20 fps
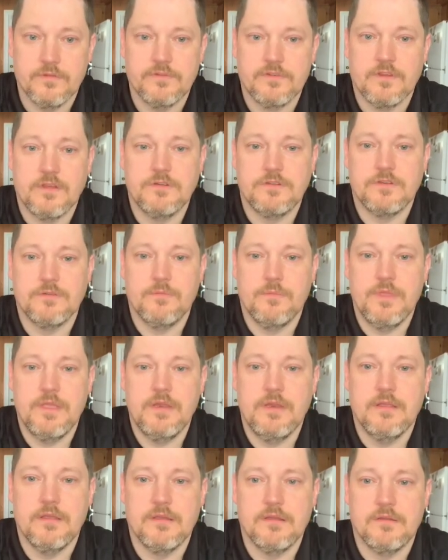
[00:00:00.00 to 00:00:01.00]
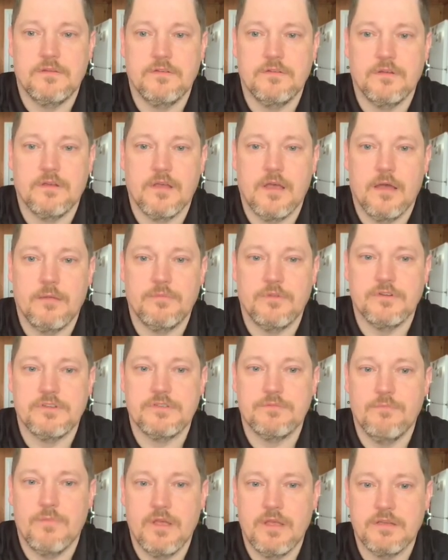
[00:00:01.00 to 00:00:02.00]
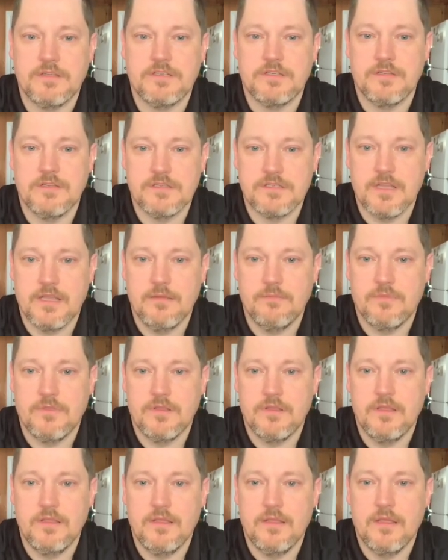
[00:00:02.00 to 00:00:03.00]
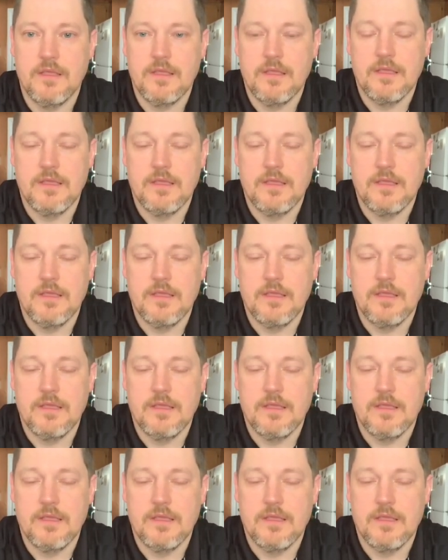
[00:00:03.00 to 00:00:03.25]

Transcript: of social media to accomplish much the same thing,